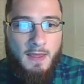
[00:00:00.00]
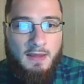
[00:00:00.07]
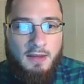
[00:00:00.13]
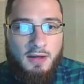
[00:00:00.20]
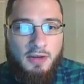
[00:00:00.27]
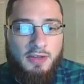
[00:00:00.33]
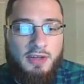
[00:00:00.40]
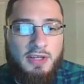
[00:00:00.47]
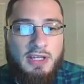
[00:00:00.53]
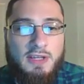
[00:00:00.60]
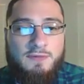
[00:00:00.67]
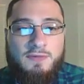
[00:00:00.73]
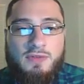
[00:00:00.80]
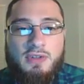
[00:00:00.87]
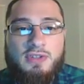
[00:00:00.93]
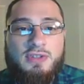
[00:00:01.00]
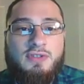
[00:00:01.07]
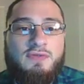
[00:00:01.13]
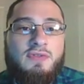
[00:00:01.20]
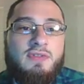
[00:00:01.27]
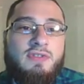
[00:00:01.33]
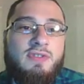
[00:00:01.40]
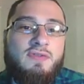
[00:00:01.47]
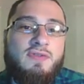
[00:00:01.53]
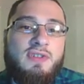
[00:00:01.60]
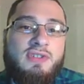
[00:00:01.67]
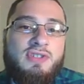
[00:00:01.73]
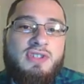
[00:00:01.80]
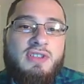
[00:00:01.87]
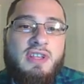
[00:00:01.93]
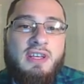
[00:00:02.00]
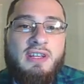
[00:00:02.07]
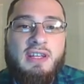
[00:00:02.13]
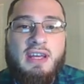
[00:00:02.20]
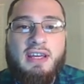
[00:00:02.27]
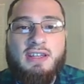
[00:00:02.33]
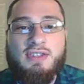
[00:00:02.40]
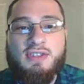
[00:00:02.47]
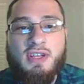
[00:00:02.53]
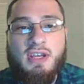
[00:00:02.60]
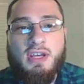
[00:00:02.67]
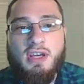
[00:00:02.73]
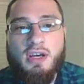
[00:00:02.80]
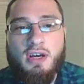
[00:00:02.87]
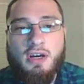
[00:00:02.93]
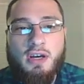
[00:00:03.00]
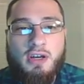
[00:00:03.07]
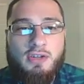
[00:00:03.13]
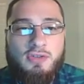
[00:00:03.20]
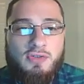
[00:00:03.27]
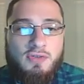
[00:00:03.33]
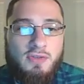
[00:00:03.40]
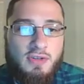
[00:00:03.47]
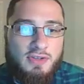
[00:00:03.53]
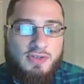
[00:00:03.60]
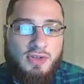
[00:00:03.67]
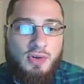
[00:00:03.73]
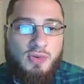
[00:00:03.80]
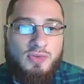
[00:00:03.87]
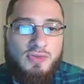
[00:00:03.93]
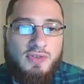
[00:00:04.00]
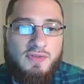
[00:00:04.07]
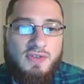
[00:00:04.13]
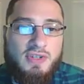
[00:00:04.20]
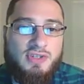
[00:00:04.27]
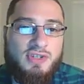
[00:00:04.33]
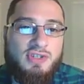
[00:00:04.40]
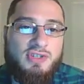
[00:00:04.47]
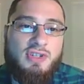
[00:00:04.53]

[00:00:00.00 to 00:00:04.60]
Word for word: Uh, the efferent division then has uh, its own divisions.